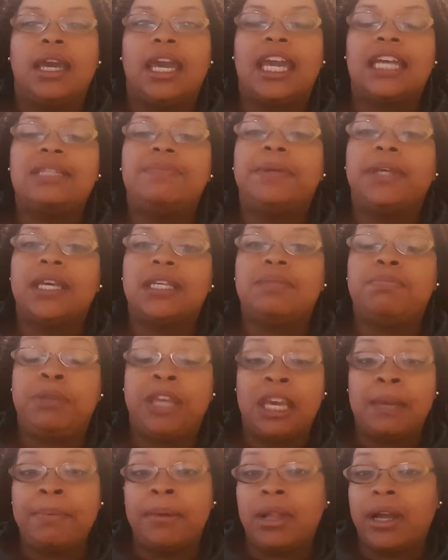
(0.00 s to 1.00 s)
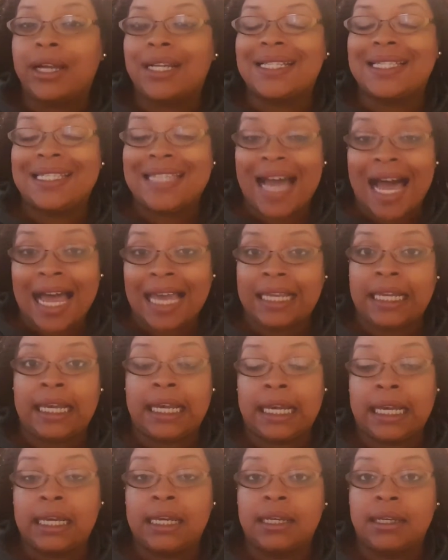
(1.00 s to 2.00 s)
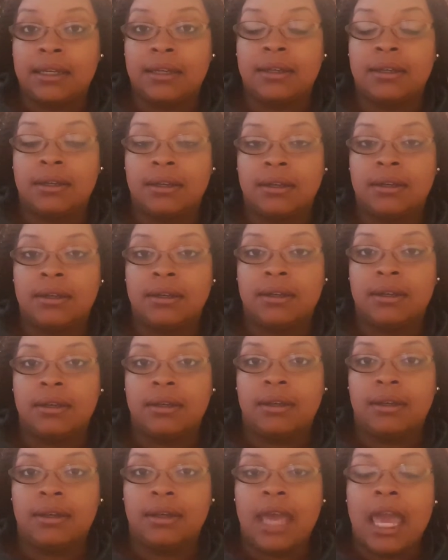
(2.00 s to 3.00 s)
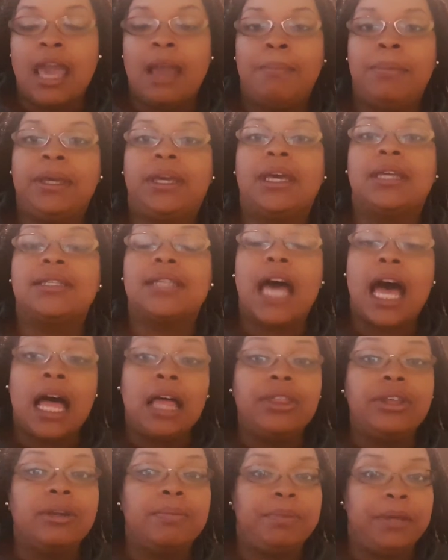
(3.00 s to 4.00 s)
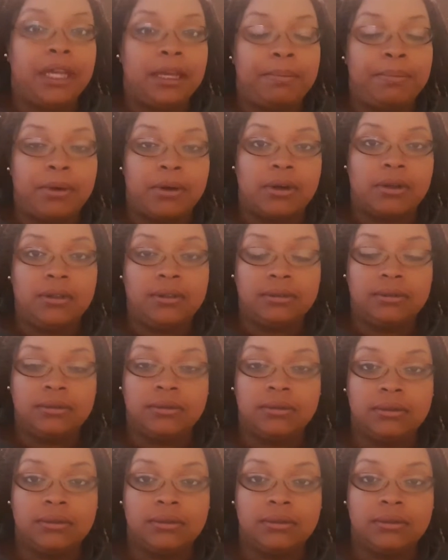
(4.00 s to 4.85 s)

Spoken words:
it's because people are dying. Because other people